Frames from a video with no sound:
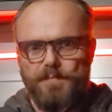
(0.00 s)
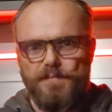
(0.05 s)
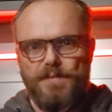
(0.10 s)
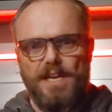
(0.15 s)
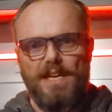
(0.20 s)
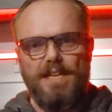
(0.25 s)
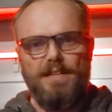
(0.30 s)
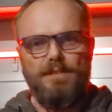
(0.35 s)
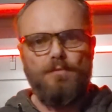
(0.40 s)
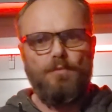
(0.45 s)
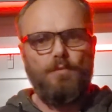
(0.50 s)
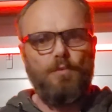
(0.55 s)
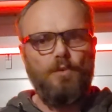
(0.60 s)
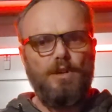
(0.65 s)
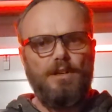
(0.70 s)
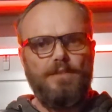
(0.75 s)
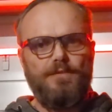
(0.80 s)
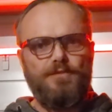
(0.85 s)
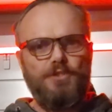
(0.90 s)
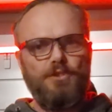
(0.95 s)
that
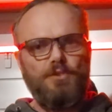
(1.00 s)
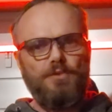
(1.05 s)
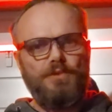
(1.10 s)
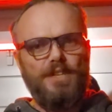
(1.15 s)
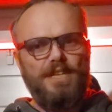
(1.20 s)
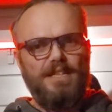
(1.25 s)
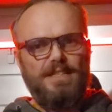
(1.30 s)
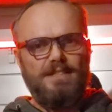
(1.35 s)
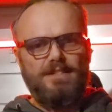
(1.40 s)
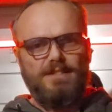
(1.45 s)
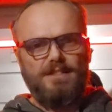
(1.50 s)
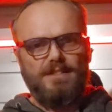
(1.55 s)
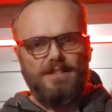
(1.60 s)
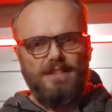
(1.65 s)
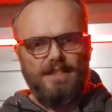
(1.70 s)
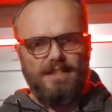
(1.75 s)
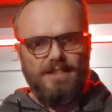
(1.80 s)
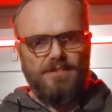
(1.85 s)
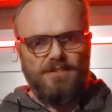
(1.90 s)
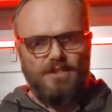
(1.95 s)
one of two things
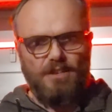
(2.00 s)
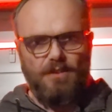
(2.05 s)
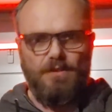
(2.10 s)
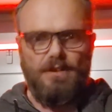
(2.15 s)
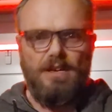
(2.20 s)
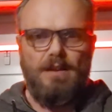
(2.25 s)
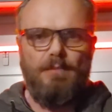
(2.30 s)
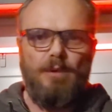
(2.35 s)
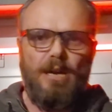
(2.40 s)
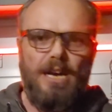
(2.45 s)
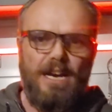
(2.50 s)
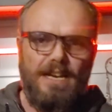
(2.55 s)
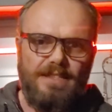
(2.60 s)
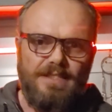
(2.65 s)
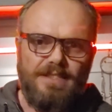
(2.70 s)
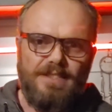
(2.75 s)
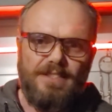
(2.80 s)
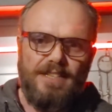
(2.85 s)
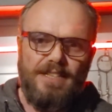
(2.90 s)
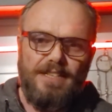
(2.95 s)
is going on
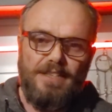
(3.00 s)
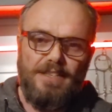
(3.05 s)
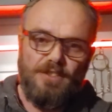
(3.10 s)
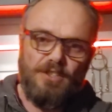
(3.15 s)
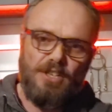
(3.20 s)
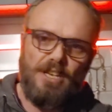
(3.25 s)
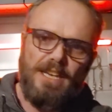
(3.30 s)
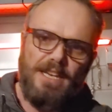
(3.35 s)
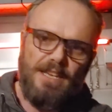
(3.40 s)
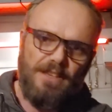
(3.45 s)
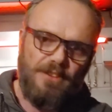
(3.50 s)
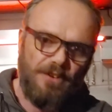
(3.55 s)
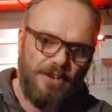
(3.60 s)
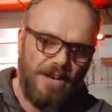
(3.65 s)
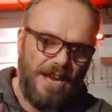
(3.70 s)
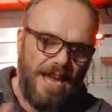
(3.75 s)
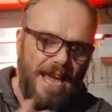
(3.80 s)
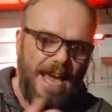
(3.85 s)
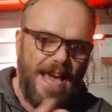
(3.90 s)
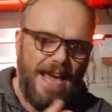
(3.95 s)
behind the scenes.
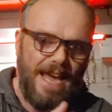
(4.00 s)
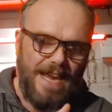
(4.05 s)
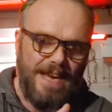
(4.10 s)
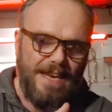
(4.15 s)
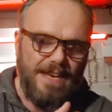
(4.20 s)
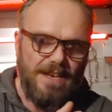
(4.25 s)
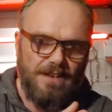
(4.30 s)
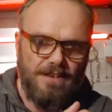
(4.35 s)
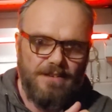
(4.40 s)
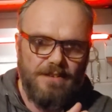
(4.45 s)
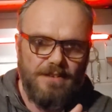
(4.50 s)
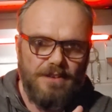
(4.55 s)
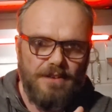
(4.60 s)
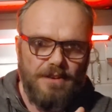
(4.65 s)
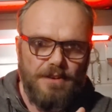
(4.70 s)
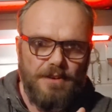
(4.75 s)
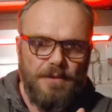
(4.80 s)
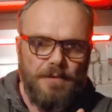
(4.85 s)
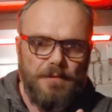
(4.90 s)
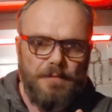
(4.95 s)
Either A,
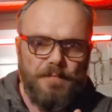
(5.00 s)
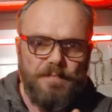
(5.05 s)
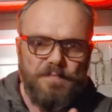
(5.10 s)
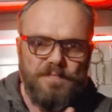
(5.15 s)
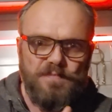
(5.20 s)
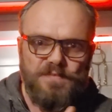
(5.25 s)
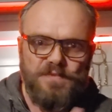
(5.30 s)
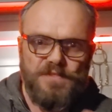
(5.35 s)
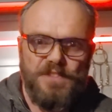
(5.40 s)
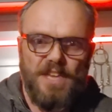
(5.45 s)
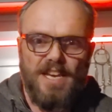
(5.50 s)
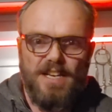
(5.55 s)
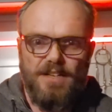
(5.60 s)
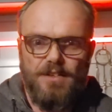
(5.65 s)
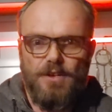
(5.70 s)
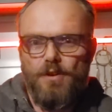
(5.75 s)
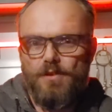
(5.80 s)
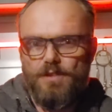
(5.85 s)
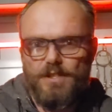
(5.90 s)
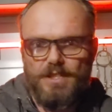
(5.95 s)
they
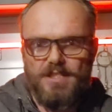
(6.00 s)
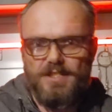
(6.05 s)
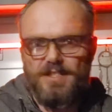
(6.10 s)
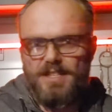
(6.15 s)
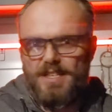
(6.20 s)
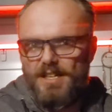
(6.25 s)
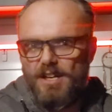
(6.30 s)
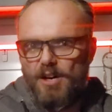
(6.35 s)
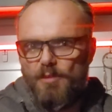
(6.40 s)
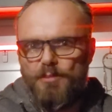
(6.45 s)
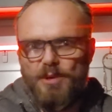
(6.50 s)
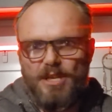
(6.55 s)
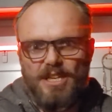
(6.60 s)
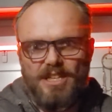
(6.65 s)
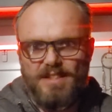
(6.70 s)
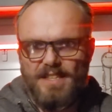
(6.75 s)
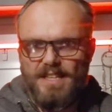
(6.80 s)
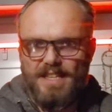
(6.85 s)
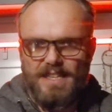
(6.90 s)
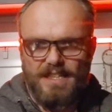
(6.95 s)
know this
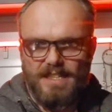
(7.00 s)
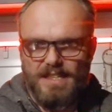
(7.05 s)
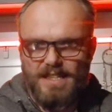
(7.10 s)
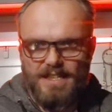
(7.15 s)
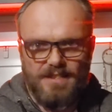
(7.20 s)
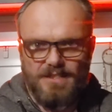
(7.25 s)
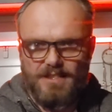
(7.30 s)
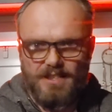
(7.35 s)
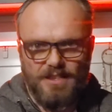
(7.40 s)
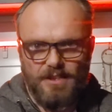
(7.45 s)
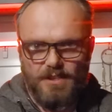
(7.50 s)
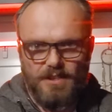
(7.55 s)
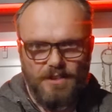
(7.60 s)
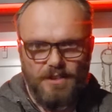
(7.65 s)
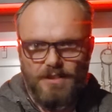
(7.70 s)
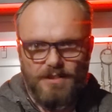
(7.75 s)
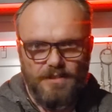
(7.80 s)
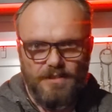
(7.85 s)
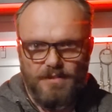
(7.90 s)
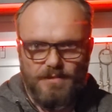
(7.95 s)
TLP thing isn't going
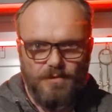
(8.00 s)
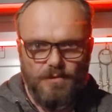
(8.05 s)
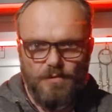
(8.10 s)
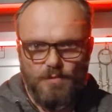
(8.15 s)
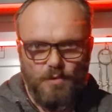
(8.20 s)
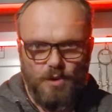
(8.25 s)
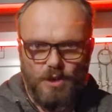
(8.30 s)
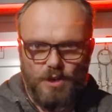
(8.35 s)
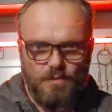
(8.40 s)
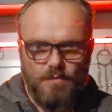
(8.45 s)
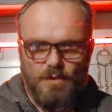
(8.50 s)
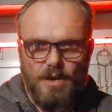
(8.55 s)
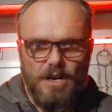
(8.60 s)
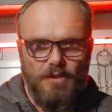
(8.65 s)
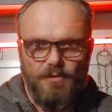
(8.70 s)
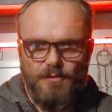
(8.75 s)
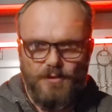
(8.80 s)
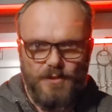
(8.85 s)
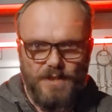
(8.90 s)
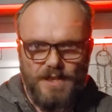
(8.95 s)
to work
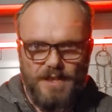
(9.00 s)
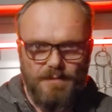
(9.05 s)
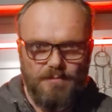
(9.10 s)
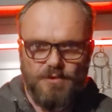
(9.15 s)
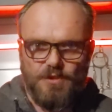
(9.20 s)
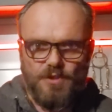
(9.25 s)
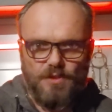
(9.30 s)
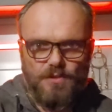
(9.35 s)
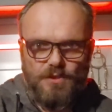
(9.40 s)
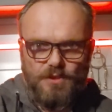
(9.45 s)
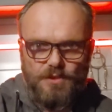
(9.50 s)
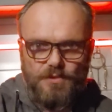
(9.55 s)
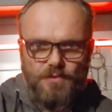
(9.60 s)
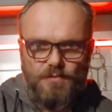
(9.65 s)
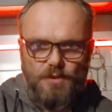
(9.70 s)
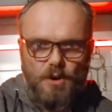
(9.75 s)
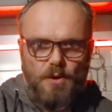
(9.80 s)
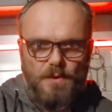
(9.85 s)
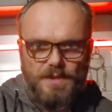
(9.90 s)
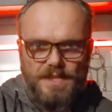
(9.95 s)
well for them, so they're
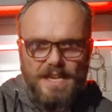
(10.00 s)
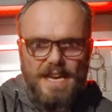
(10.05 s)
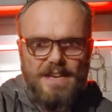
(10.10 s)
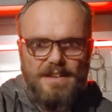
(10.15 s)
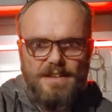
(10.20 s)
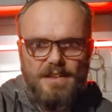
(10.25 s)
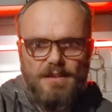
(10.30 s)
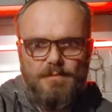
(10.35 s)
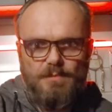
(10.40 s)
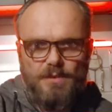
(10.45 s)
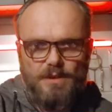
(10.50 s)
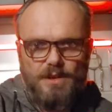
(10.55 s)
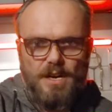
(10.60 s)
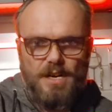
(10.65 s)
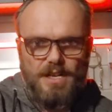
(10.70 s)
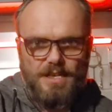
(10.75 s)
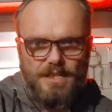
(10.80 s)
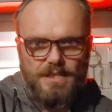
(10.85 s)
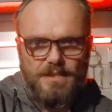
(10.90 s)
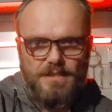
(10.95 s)
throwing that number
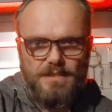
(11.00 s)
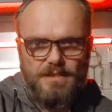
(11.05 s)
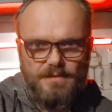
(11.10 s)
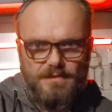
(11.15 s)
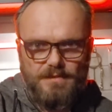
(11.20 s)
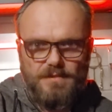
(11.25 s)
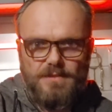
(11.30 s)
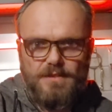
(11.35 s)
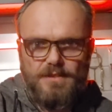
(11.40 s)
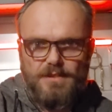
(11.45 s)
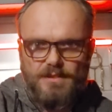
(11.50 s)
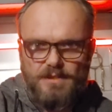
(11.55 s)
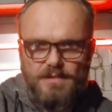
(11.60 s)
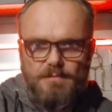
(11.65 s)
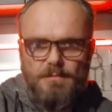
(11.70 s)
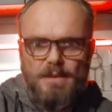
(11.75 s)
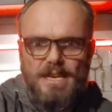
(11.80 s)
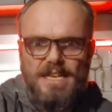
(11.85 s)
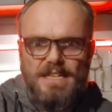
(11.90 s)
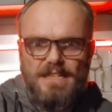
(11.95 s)
on it, the
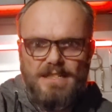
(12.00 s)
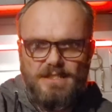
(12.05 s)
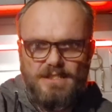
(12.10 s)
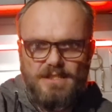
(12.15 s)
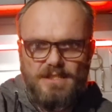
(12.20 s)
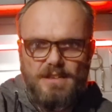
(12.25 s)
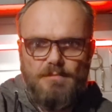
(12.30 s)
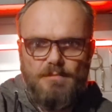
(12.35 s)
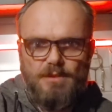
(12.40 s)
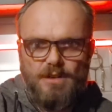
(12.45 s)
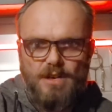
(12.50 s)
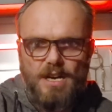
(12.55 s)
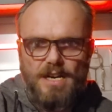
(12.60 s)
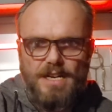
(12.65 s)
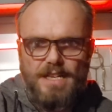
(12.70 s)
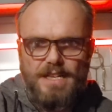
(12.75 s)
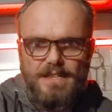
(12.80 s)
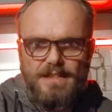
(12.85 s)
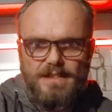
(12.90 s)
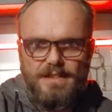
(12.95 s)
maintenance number
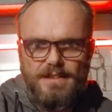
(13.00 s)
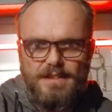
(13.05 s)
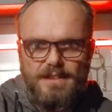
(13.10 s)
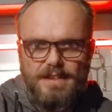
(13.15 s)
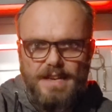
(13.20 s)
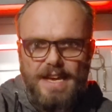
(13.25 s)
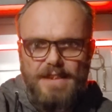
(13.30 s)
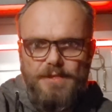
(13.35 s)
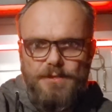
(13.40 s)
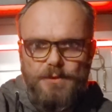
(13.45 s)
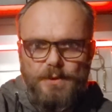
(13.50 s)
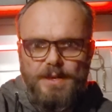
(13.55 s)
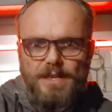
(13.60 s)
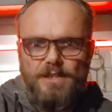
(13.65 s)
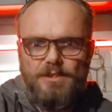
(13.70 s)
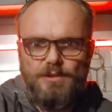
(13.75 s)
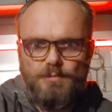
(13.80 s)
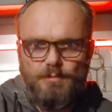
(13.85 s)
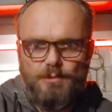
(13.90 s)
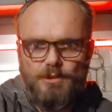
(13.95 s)
on it at
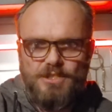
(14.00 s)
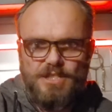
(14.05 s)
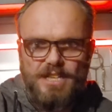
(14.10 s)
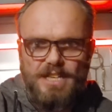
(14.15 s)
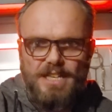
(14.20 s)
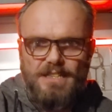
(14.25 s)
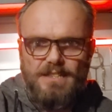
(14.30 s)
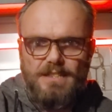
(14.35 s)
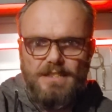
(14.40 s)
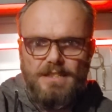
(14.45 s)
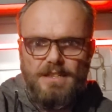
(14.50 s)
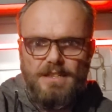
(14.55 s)
300%